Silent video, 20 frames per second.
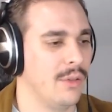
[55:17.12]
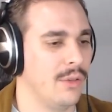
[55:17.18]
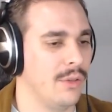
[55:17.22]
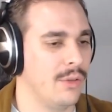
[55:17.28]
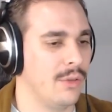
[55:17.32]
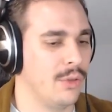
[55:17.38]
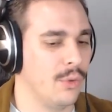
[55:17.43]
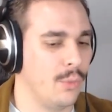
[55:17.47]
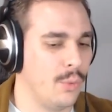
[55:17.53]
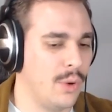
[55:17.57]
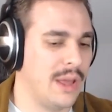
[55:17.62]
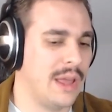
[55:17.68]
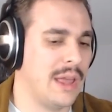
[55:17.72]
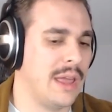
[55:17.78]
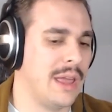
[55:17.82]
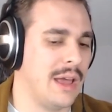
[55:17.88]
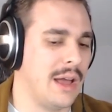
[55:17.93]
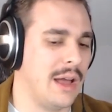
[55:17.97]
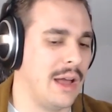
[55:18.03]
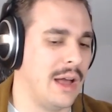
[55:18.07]
The
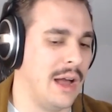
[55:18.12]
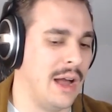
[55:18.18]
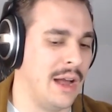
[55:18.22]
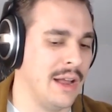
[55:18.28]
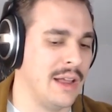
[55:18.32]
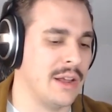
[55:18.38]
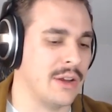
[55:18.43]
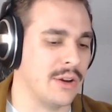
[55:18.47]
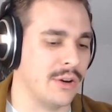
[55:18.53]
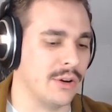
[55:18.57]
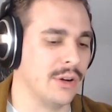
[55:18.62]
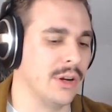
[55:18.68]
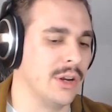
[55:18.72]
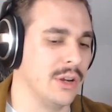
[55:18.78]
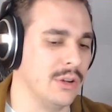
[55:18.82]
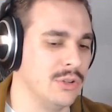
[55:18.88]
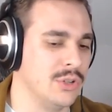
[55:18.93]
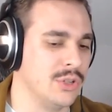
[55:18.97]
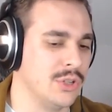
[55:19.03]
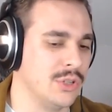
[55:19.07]
way I
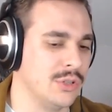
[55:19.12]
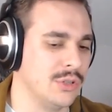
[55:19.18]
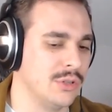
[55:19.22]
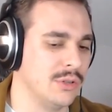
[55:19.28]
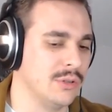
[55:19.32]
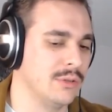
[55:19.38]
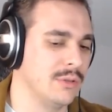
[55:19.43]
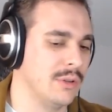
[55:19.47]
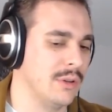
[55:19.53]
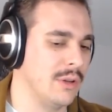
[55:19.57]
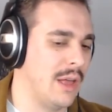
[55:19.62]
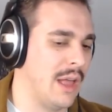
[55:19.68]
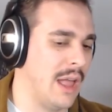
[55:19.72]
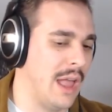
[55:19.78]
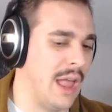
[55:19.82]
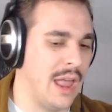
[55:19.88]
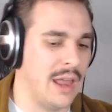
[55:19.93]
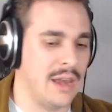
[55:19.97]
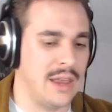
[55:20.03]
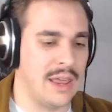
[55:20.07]
encourage
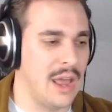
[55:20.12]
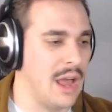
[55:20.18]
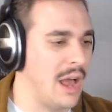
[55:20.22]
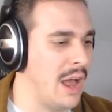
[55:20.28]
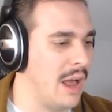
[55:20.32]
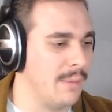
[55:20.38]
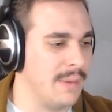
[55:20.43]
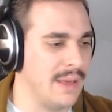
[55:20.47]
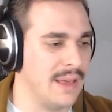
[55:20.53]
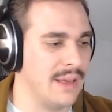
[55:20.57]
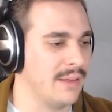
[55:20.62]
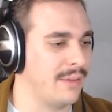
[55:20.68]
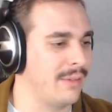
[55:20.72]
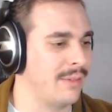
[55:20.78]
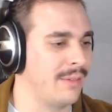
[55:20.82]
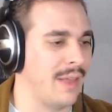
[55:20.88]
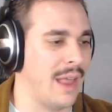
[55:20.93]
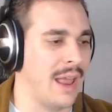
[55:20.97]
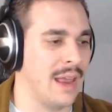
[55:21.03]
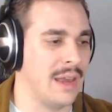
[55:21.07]
any
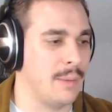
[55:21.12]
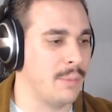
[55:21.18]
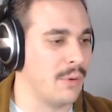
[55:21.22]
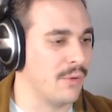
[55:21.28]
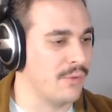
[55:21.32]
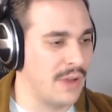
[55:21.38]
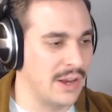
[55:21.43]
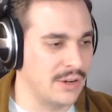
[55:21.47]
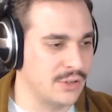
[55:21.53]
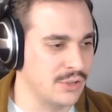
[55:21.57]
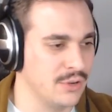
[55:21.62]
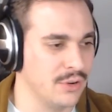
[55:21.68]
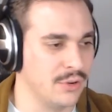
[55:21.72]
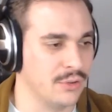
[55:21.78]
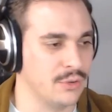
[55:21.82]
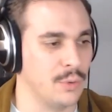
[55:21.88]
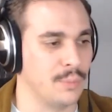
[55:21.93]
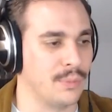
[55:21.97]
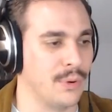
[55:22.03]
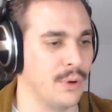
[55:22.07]
hobbyist, any professional
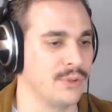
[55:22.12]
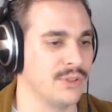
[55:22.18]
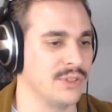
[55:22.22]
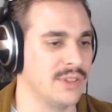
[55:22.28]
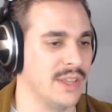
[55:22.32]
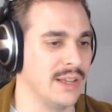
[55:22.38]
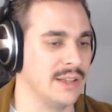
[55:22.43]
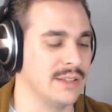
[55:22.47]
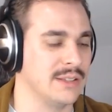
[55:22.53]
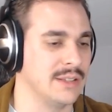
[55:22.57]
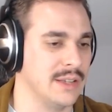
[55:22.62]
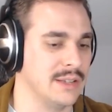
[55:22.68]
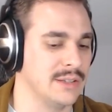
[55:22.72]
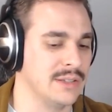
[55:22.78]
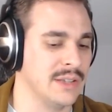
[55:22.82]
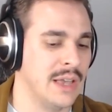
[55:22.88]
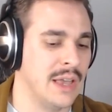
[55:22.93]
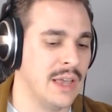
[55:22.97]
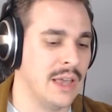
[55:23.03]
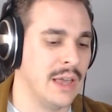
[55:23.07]
to approach things
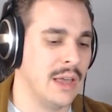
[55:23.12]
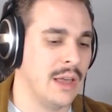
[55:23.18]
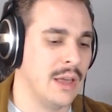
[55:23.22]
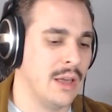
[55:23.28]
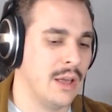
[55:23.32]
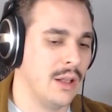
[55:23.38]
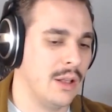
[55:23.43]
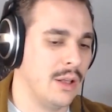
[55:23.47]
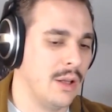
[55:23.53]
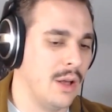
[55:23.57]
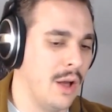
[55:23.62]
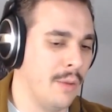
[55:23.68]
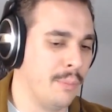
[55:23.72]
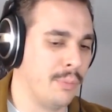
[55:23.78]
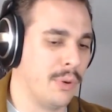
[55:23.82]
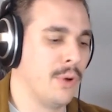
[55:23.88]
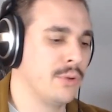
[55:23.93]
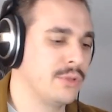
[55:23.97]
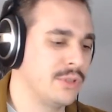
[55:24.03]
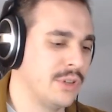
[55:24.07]
is
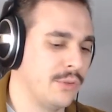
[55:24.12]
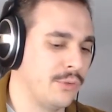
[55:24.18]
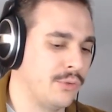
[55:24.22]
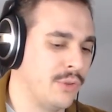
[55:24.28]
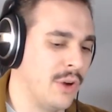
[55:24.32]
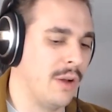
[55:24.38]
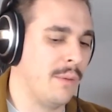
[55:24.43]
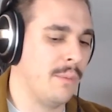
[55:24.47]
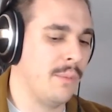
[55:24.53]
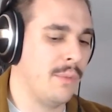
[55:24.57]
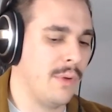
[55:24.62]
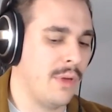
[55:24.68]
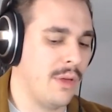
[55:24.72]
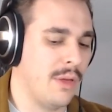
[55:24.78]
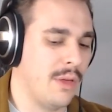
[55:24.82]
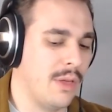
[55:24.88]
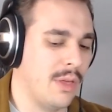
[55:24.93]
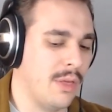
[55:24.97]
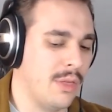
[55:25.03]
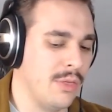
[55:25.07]
approach it from,
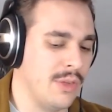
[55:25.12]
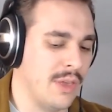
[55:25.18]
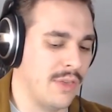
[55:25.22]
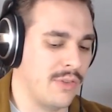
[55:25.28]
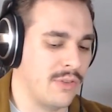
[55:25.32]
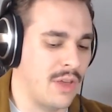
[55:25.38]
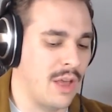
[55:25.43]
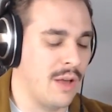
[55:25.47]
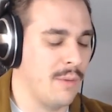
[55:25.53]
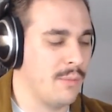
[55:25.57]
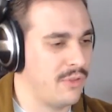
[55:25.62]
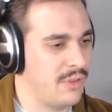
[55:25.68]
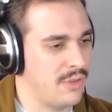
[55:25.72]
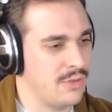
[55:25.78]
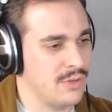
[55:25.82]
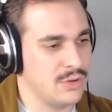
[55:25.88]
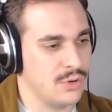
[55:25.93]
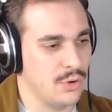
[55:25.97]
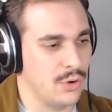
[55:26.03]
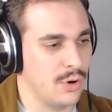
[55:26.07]
this comes in
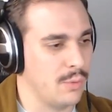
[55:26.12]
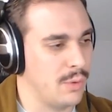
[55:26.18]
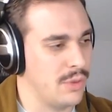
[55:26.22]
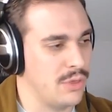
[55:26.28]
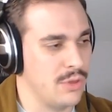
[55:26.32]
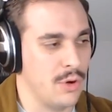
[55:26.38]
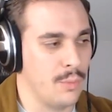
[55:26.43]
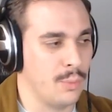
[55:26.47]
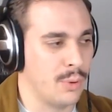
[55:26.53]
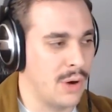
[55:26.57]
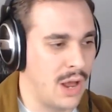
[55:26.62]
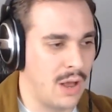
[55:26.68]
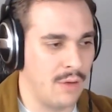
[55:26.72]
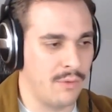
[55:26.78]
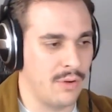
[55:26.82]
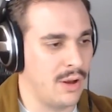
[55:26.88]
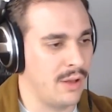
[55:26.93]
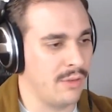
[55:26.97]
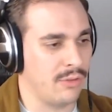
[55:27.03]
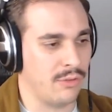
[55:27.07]
the door with no
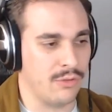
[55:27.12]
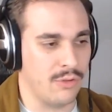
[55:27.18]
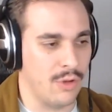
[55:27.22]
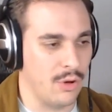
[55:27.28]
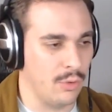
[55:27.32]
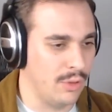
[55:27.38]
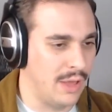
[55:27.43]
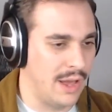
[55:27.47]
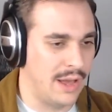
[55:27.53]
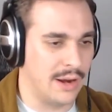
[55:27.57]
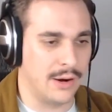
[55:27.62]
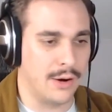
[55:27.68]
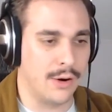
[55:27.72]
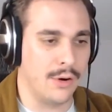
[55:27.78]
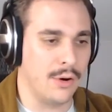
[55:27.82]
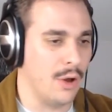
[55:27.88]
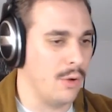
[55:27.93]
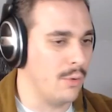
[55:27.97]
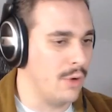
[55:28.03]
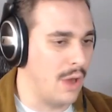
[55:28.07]
provenance, no letter,
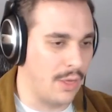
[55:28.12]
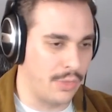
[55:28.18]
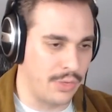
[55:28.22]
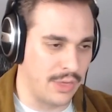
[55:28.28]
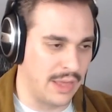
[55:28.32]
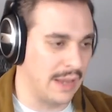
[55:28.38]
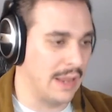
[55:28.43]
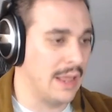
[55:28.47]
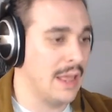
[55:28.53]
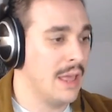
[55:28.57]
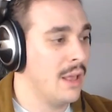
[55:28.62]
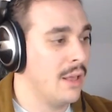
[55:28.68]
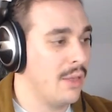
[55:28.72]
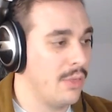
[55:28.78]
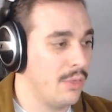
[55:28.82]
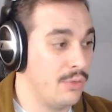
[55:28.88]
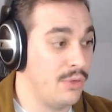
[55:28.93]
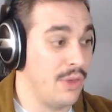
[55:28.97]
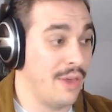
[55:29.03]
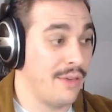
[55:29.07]
no nothing.
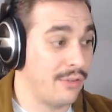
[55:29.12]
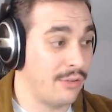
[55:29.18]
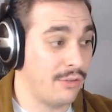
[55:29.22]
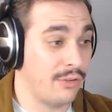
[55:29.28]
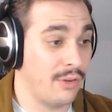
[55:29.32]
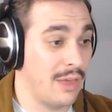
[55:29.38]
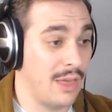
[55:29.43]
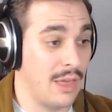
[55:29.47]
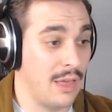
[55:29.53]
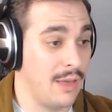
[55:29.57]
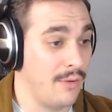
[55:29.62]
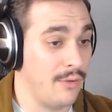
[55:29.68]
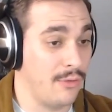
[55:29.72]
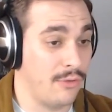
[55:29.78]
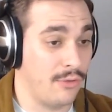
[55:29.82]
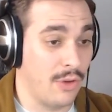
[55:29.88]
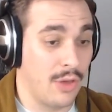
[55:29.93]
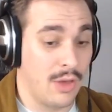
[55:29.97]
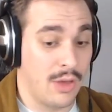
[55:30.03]
This is,